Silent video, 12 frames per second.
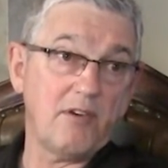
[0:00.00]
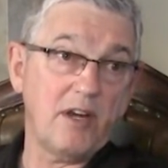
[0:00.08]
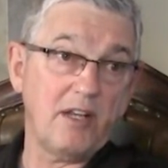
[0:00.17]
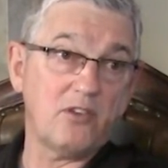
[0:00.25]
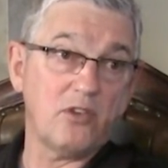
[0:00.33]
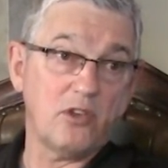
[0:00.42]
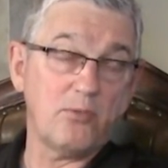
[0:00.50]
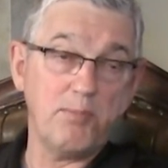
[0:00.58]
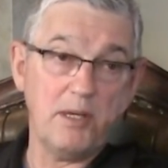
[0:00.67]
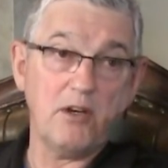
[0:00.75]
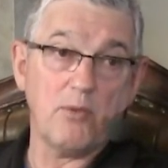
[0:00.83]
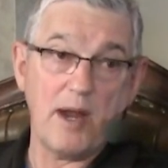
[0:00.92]
Right? So it's
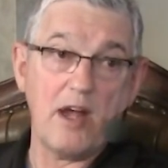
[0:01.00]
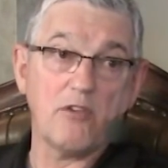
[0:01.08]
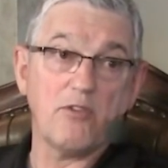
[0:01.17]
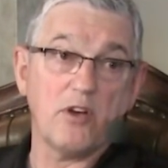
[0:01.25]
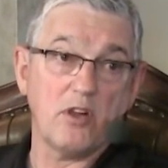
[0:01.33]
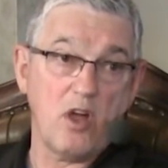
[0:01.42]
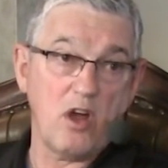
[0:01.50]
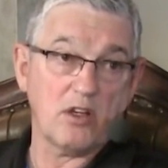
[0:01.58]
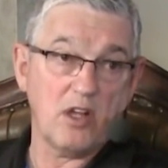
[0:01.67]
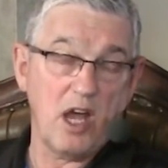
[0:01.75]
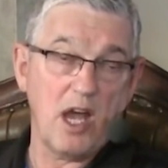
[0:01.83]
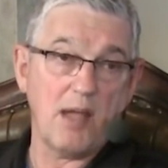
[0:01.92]
been around for a long
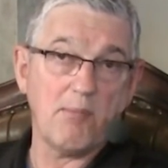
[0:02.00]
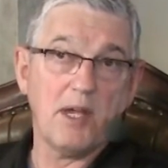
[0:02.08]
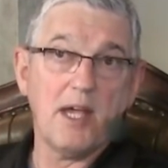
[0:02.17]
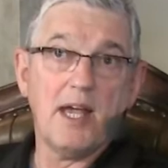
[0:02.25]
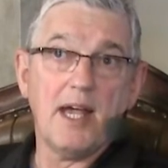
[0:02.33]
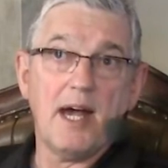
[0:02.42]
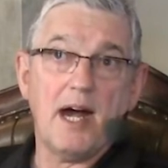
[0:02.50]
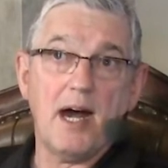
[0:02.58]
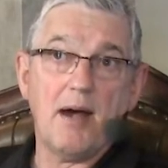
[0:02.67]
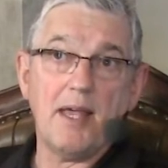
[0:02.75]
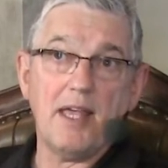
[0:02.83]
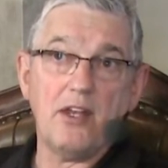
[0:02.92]
time.
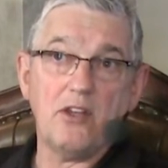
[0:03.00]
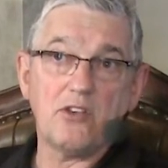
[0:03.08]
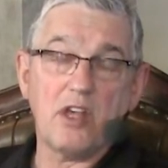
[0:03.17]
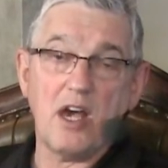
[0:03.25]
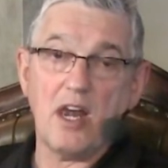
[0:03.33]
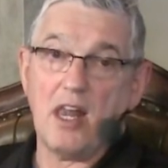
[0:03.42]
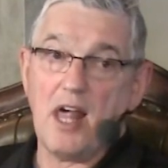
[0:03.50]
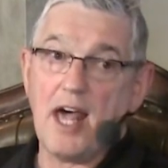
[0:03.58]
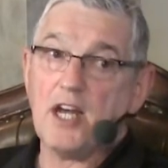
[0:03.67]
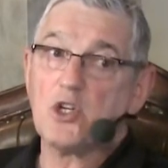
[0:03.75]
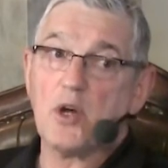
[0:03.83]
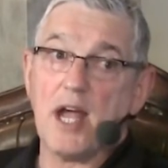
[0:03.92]
It has got a lot
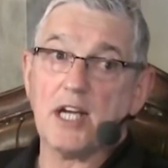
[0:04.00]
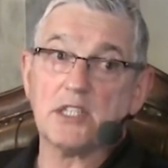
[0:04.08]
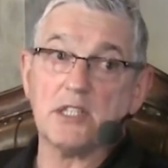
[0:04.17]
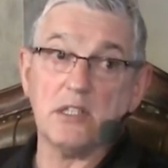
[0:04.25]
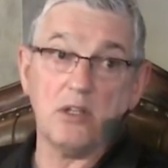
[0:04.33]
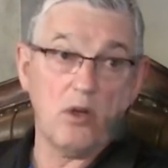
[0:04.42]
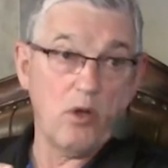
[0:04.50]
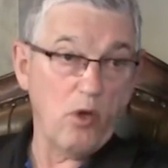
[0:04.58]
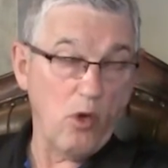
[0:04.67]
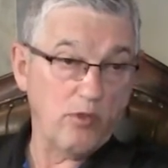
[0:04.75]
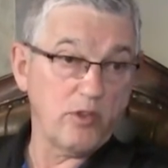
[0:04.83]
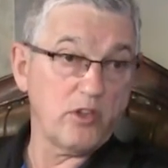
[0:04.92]
of traction
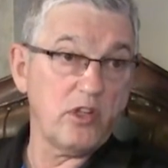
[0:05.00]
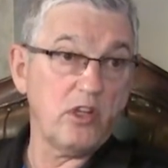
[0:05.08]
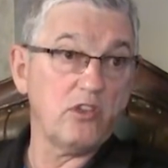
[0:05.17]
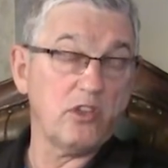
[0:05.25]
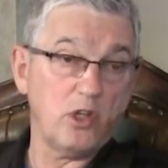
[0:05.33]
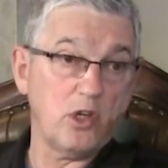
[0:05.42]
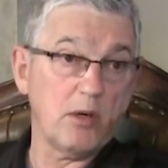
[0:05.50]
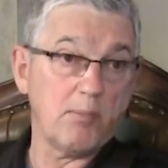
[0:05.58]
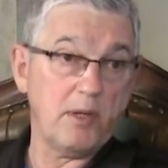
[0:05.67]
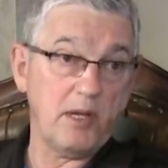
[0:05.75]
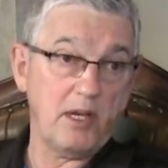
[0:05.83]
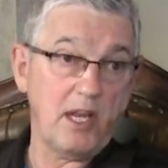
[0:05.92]
overseas in Europe
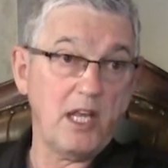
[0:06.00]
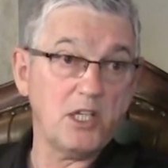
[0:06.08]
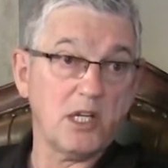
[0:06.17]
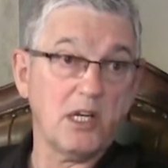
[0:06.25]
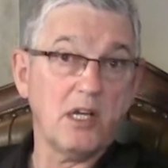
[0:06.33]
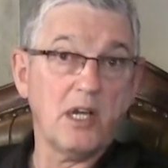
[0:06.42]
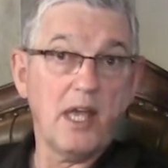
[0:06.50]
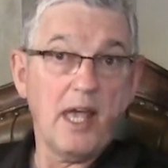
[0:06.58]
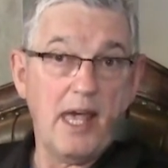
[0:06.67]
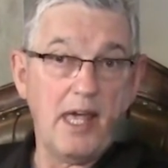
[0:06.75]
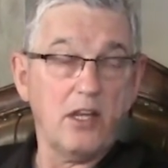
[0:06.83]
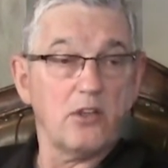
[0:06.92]
and in Asia,
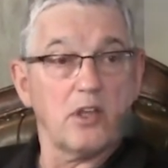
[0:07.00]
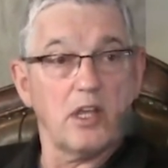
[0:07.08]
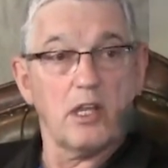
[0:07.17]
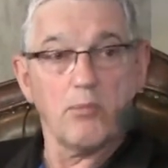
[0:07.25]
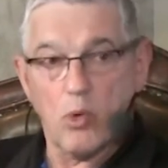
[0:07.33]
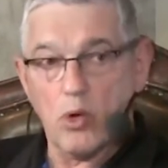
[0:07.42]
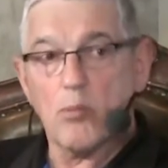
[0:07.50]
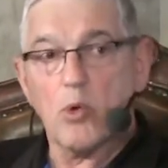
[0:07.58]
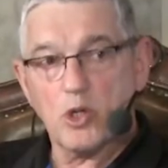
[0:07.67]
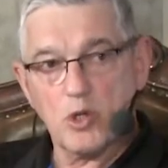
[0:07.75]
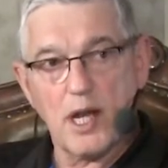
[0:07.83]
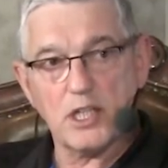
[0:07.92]
and it's getting more and more
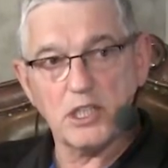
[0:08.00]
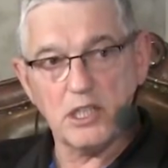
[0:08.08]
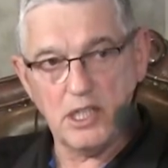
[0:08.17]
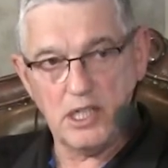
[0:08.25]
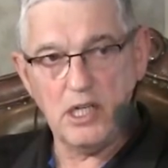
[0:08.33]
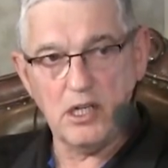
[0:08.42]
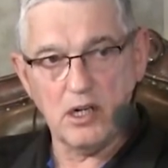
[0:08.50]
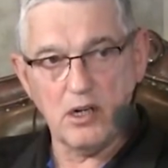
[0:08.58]
traction here.